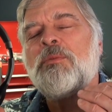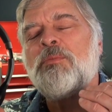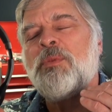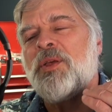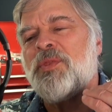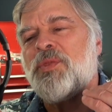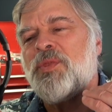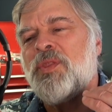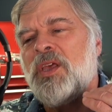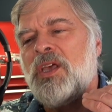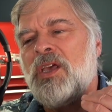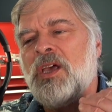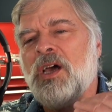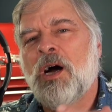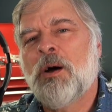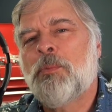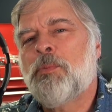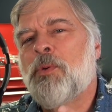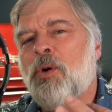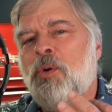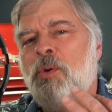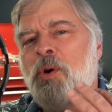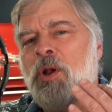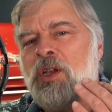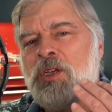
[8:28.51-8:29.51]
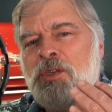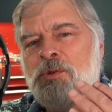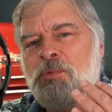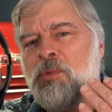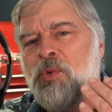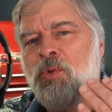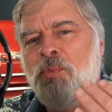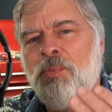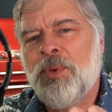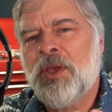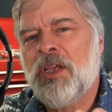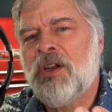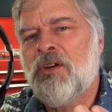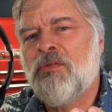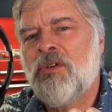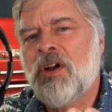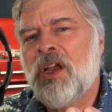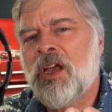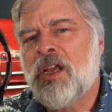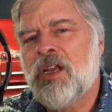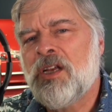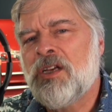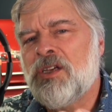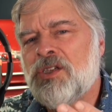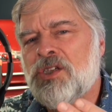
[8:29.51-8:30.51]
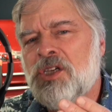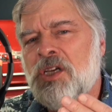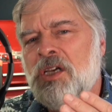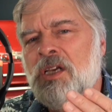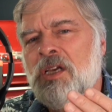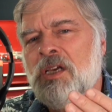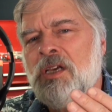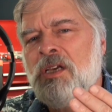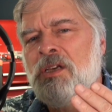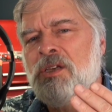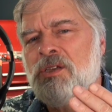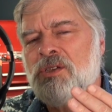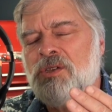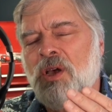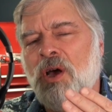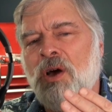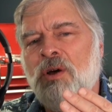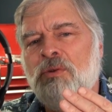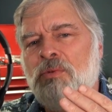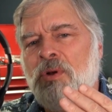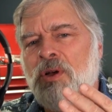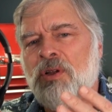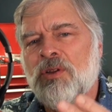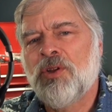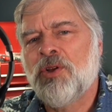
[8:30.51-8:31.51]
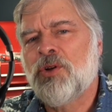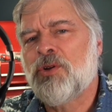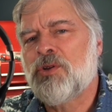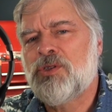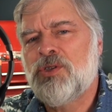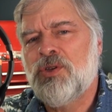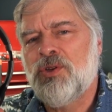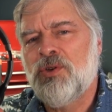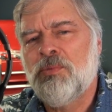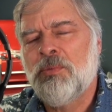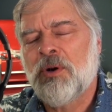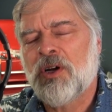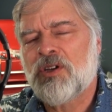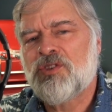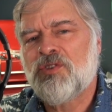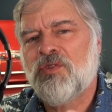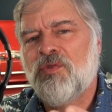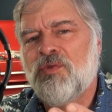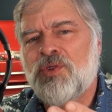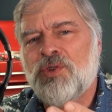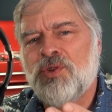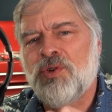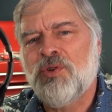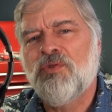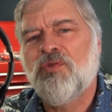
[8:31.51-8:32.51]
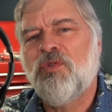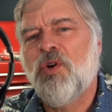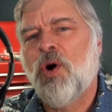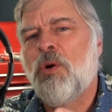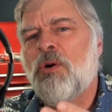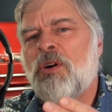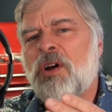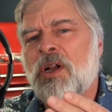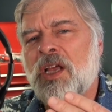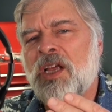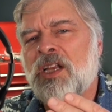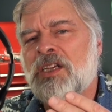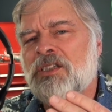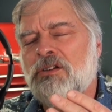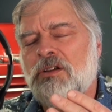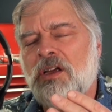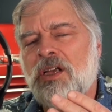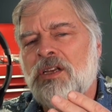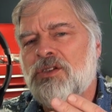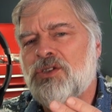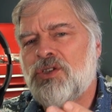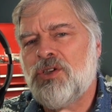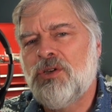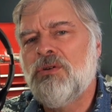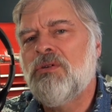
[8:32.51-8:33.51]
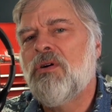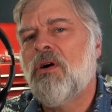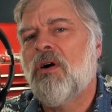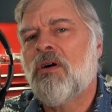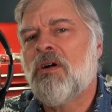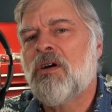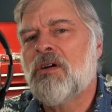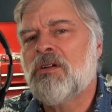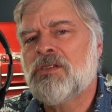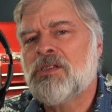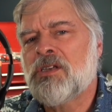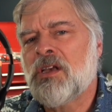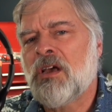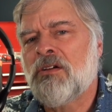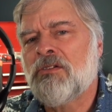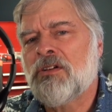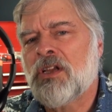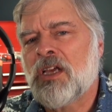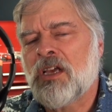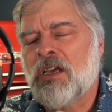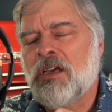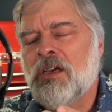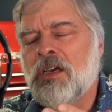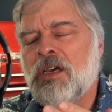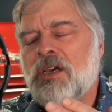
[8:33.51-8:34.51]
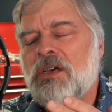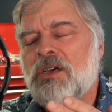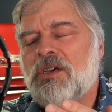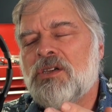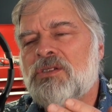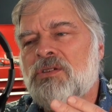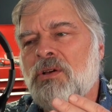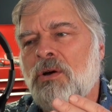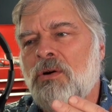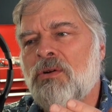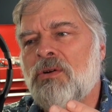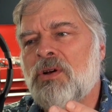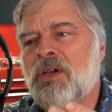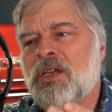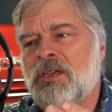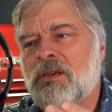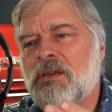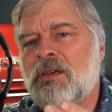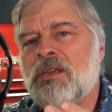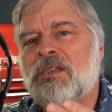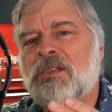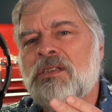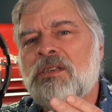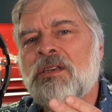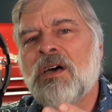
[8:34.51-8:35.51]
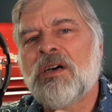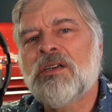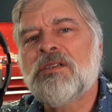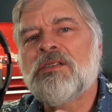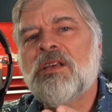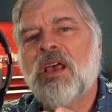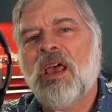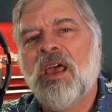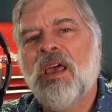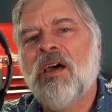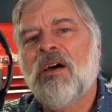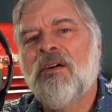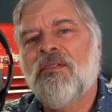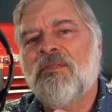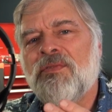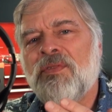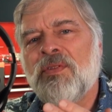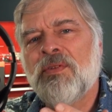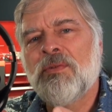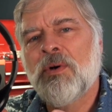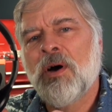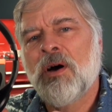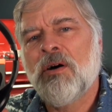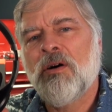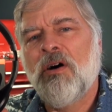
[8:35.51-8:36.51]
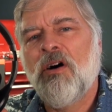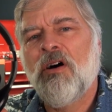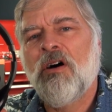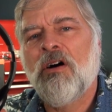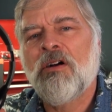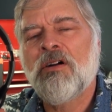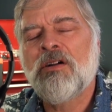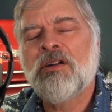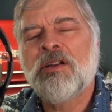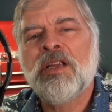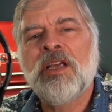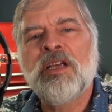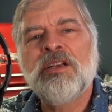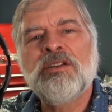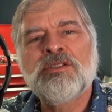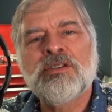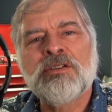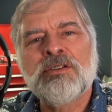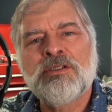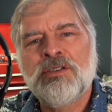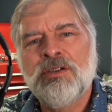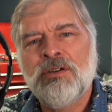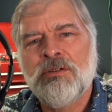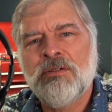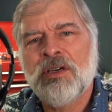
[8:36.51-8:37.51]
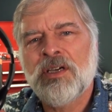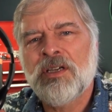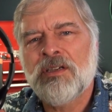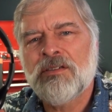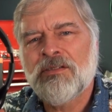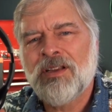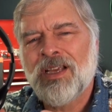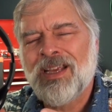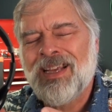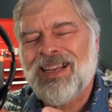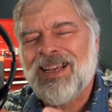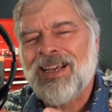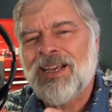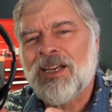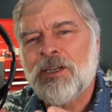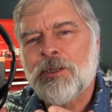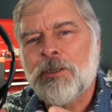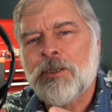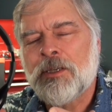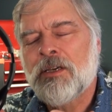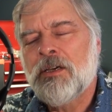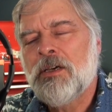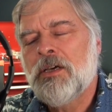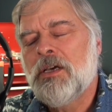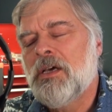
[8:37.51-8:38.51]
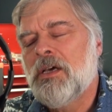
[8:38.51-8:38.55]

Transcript: but the upper range, mid range is a, a little too much, too forward and, and too hard sounding. So it, it does have a hard nature to it. And